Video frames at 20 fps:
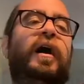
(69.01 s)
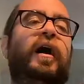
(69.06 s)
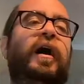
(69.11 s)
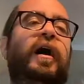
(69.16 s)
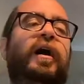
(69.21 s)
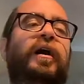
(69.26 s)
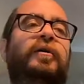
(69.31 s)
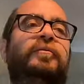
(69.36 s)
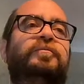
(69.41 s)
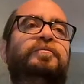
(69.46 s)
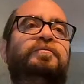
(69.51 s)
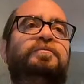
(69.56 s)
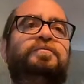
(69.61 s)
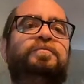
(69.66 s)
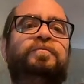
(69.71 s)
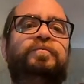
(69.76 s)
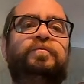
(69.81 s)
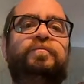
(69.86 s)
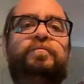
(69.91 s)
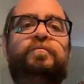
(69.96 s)

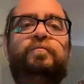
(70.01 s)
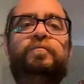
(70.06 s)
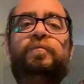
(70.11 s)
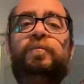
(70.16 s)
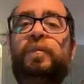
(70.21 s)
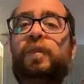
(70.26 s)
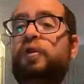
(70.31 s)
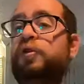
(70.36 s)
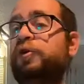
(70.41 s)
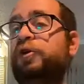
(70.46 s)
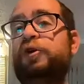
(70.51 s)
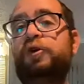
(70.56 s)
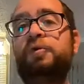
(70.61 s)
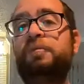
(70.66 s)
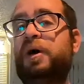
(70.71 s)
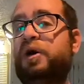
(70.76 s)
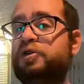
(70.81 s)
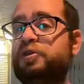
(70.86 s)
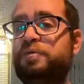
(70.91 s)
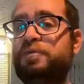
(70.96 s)
You can do
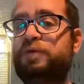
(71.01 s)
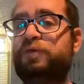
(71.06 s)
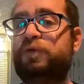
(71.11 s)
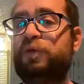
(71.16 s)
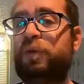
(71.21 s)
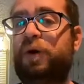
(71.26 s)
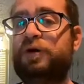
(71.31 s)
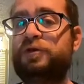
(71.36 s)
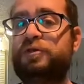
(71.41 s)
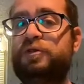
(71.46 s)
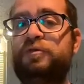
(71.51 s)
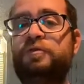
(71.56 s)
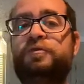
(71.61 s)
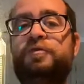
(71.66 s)
mushrooms if you want to.